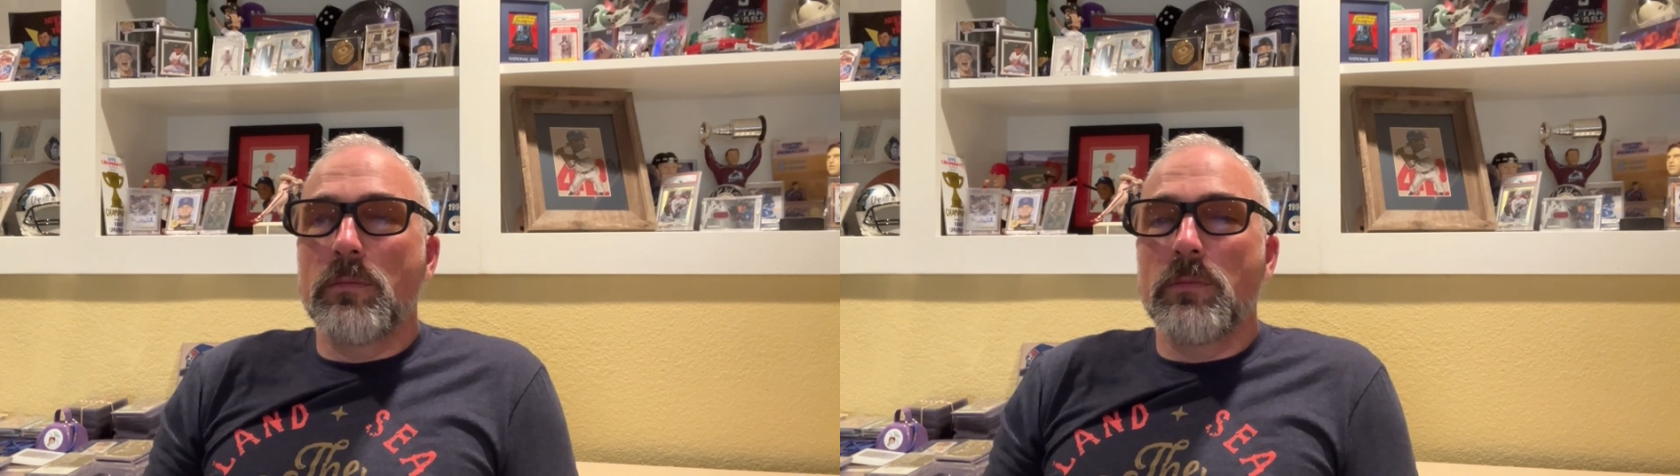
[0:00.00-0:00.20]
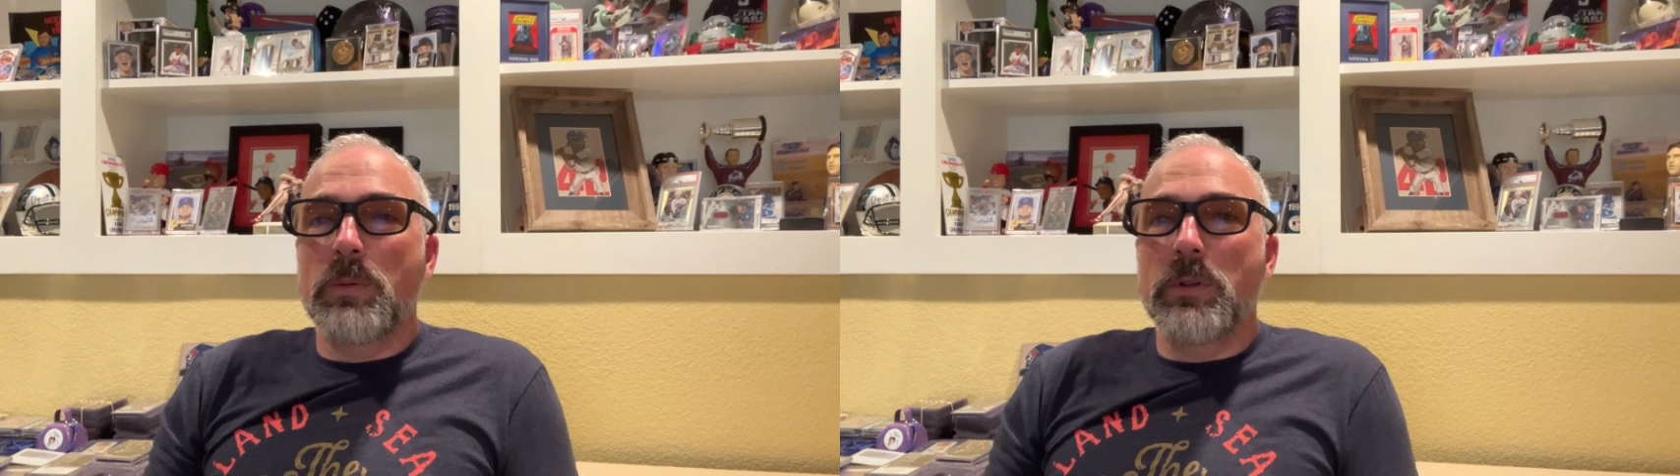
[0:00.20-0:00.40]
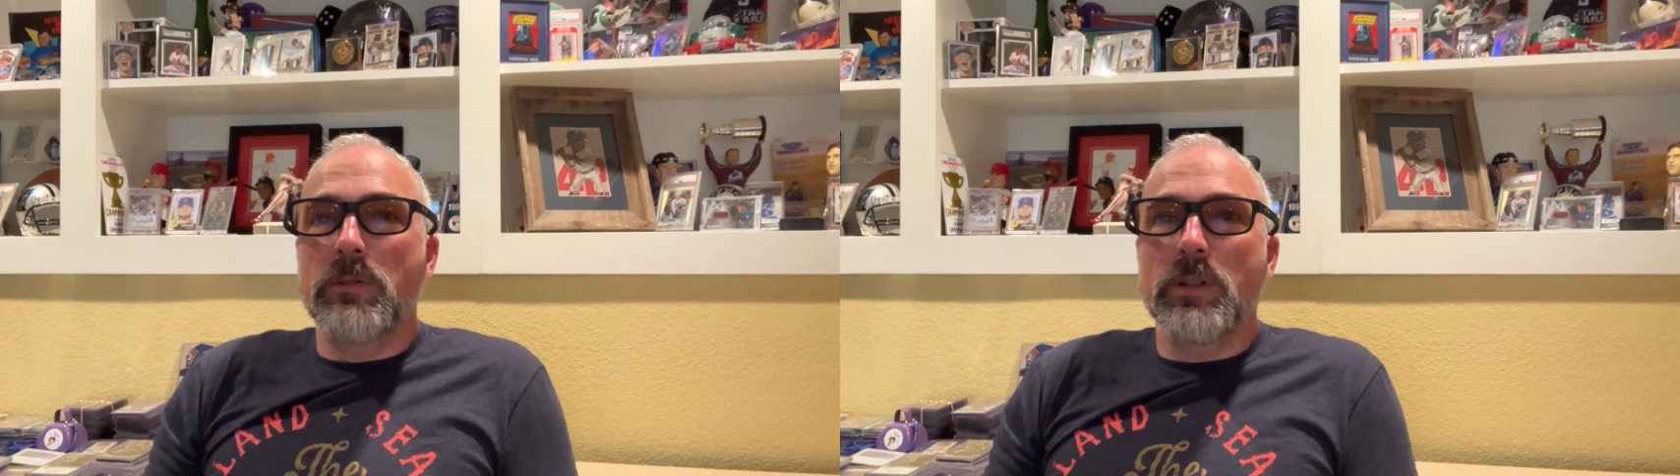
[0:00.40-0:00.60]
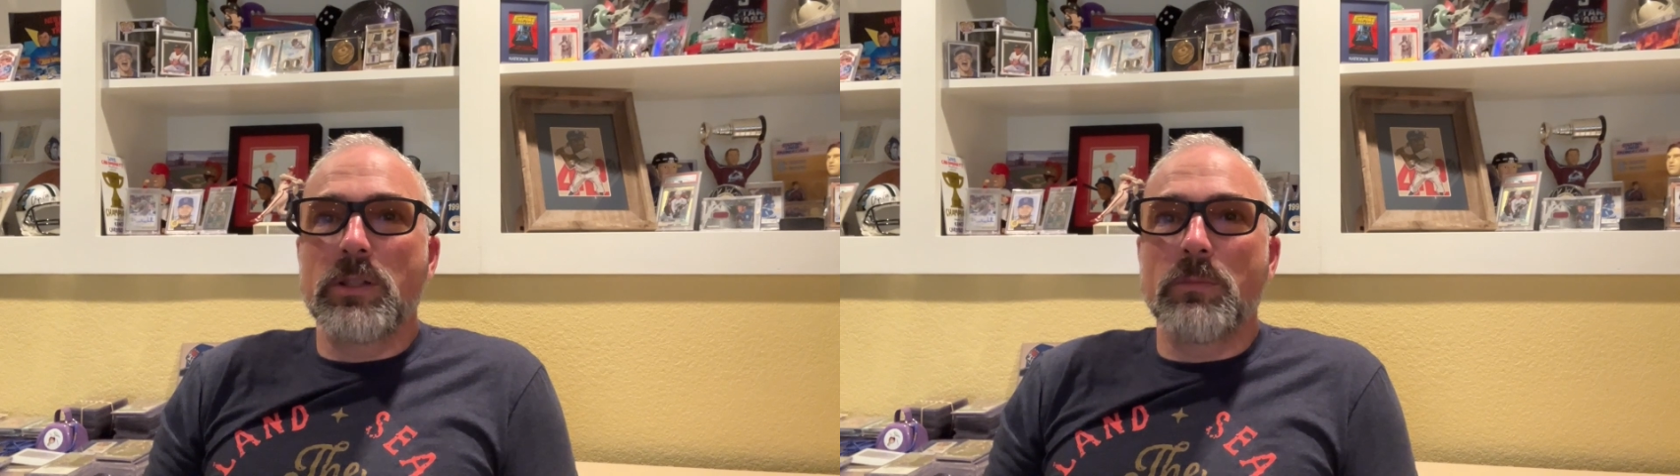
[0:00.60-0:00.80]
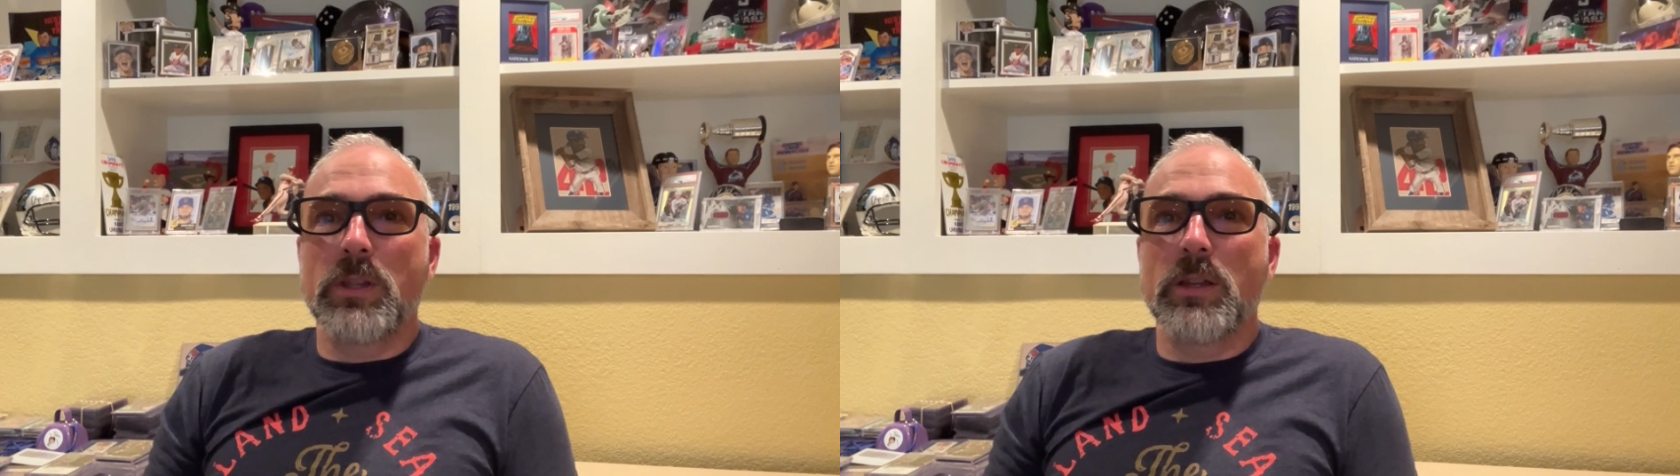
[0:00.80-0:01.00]
especially
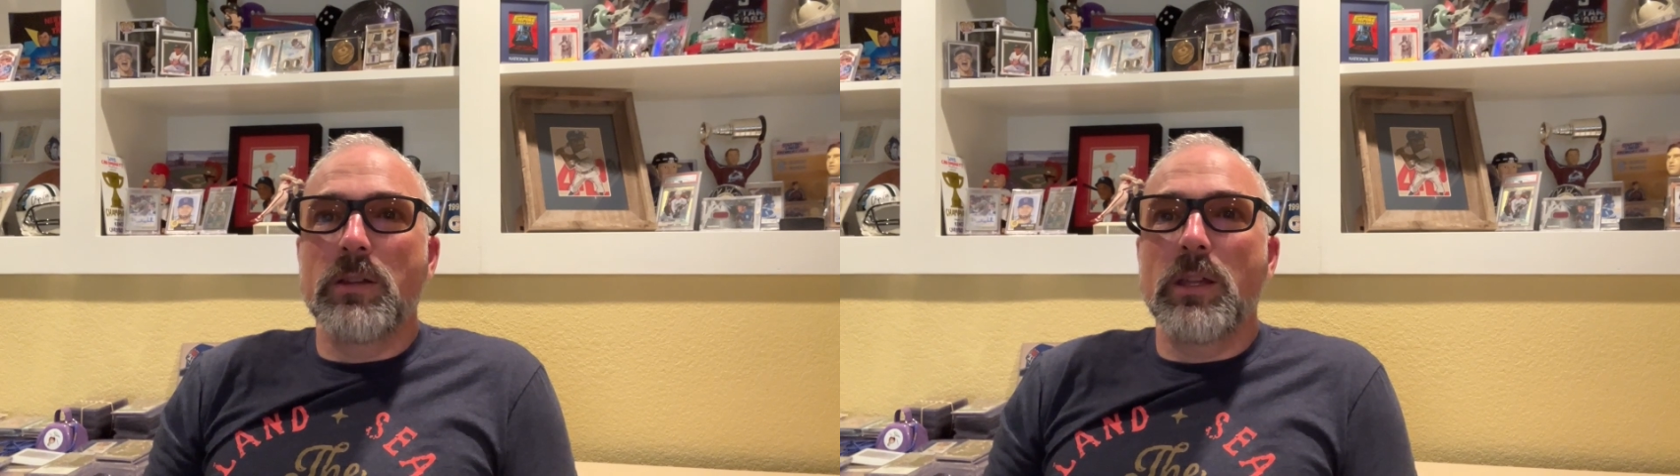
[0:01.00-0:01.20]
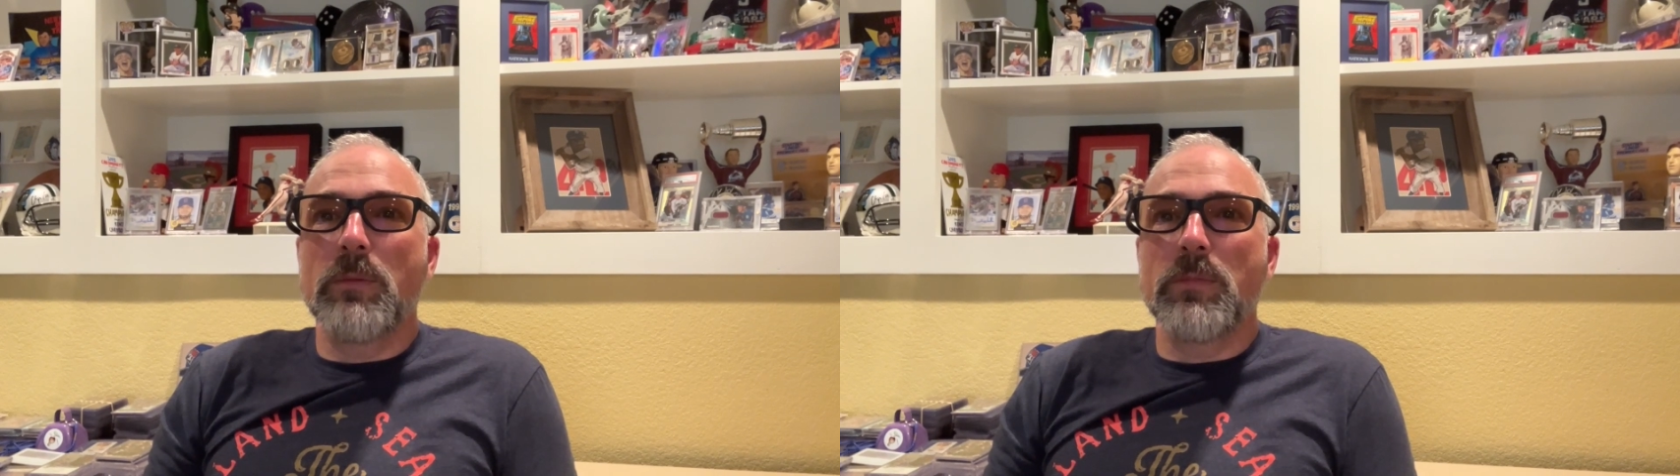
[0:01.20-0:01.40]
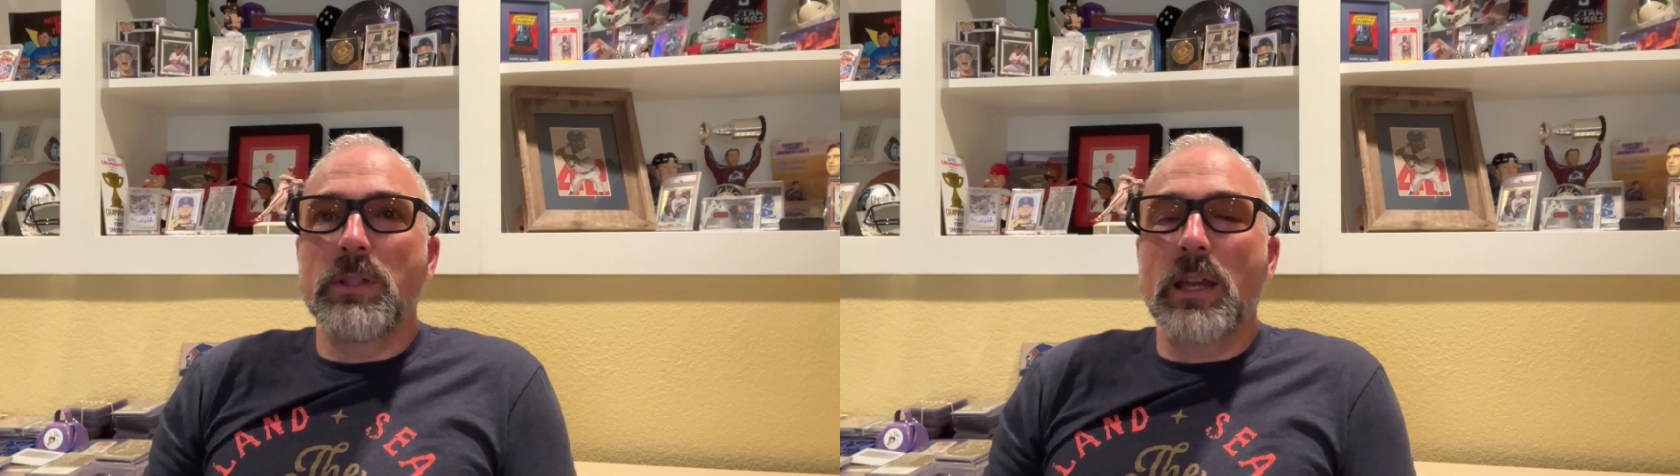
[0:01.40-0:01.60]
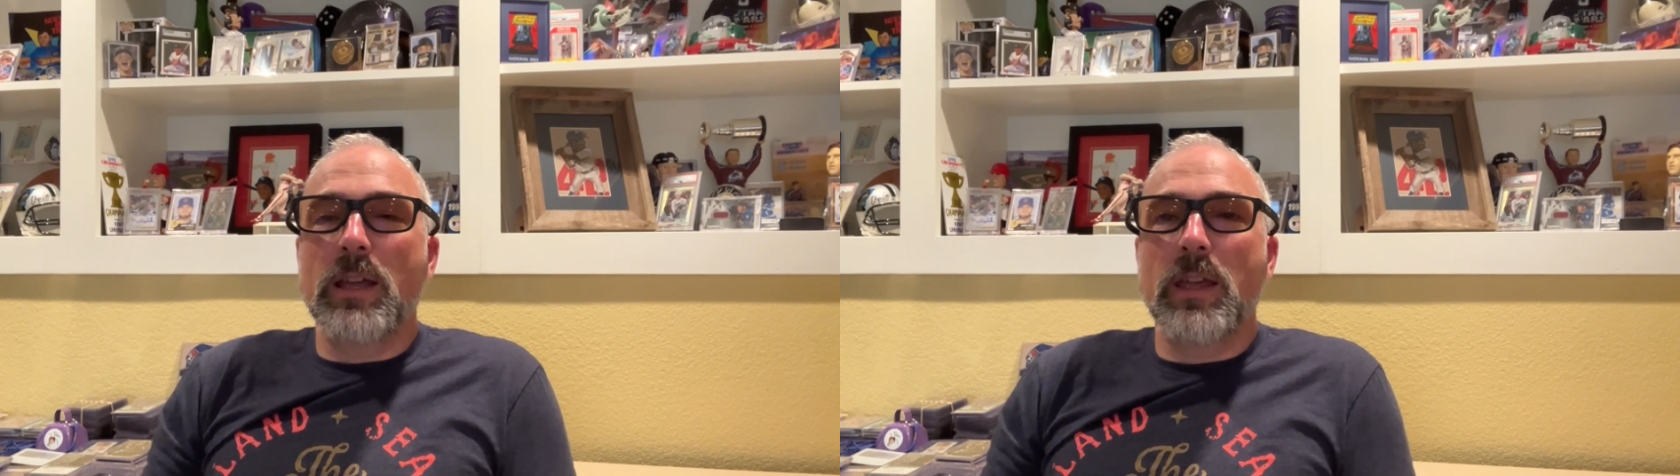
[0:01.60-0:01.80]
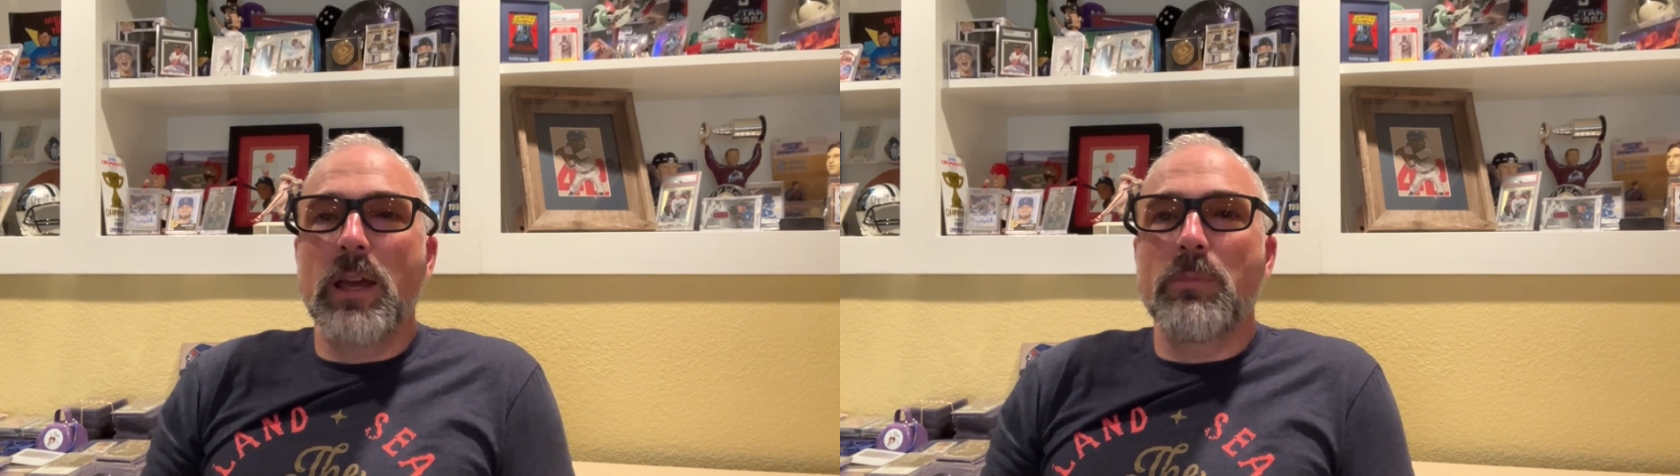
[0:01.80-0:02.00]
some kid named
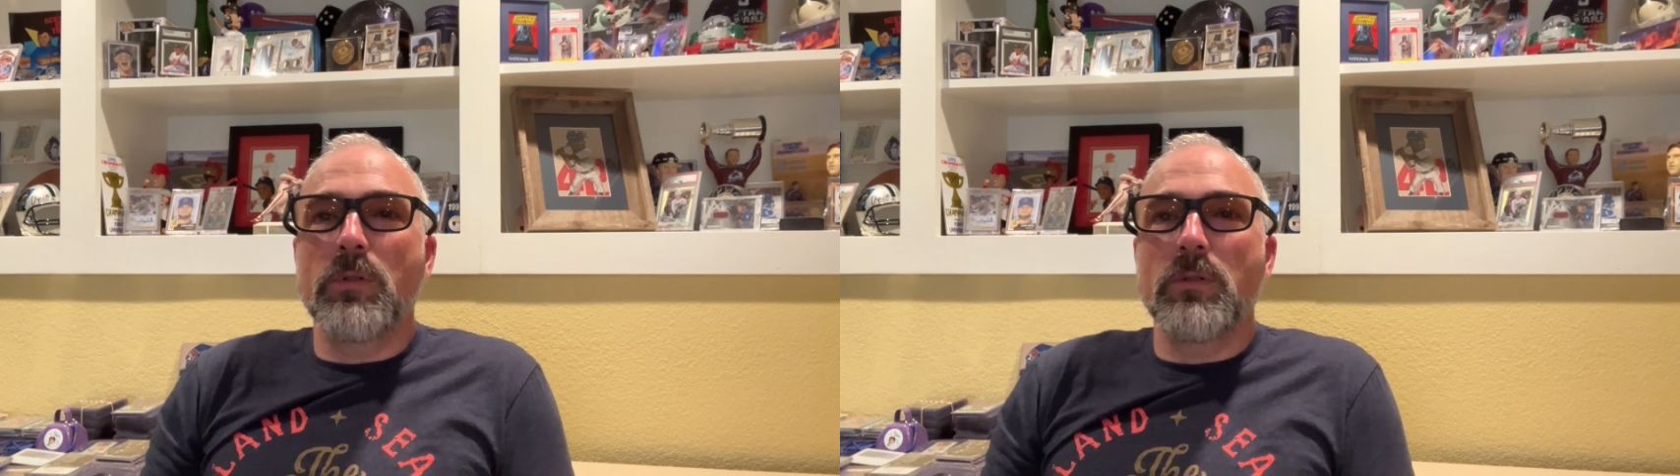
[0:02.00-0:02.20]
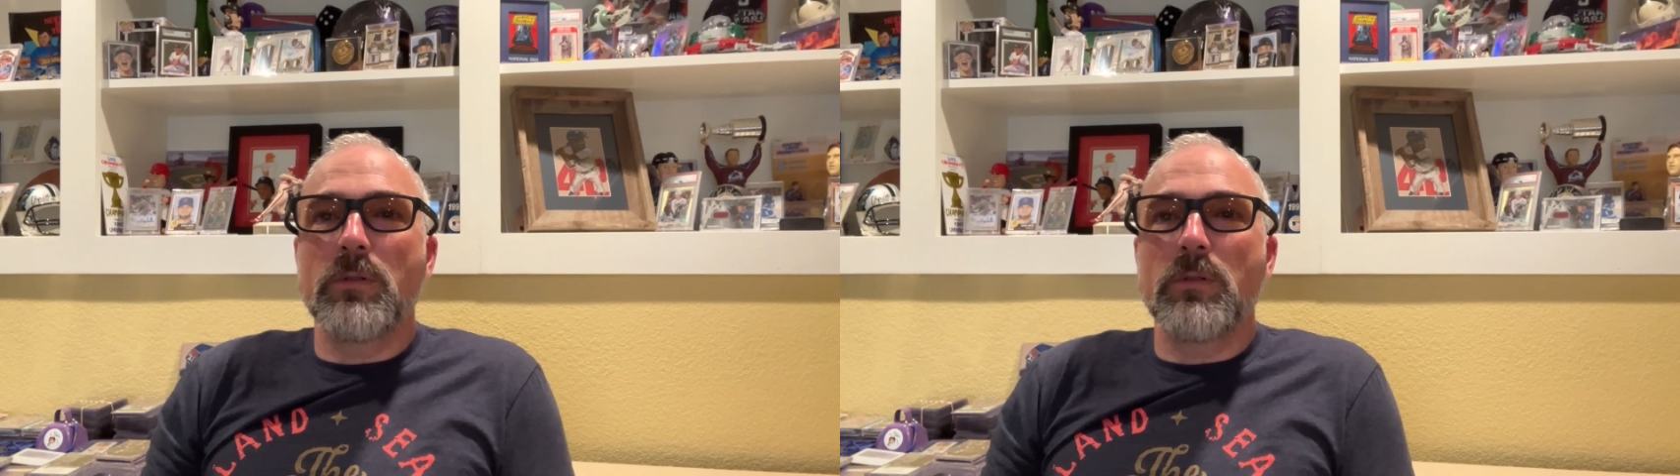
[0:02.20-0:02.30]
Zach Hampel